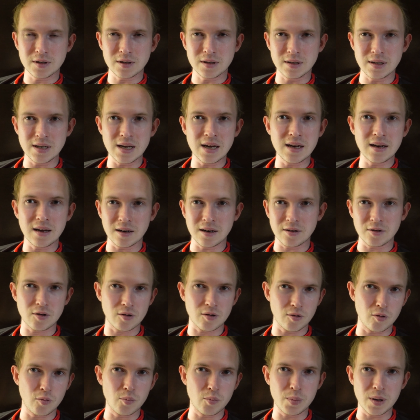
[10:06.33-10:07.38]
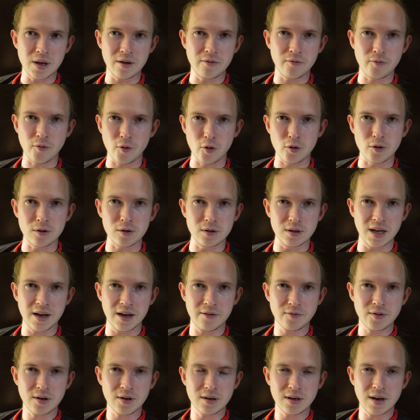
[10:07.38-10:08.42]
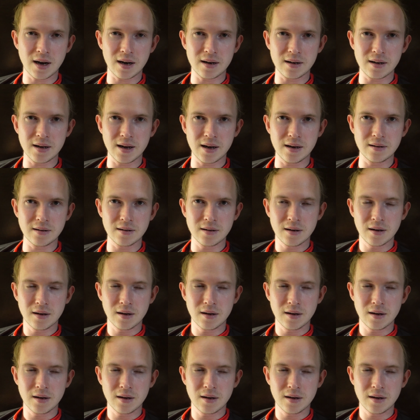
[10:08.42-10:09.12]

needing to be further left on that lane,